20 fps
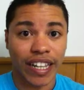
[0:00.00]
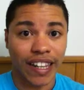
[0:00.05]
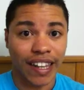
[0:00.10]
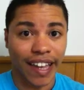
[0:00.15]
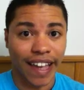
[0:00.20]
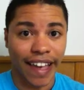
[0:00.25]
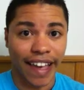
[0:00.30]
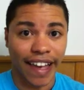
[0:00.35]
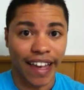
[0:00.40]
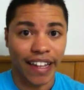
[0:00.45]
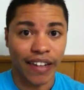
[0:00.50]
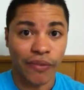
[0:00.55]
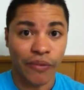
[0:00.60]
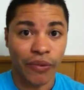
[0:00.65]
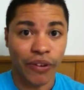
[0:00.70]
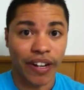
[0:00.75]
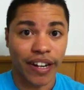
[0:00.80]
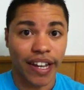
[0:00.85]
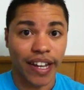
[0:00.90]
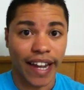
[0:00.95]
clan
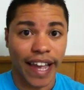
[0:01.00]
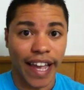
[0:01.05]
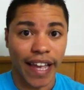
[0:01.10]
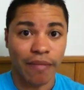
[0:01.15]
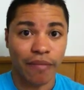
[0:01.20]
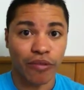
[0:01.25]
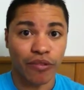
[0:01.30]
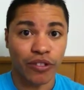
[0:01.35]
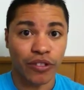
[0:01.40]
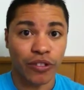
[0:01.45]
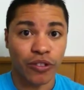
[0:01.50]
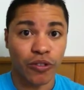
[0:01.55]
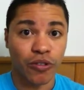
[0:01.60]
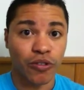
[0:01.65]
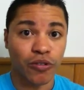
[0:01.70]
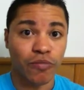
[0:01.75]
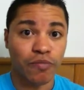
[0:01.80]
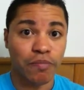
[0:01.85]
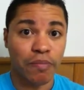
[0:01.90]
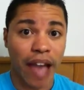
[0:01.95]
were not able to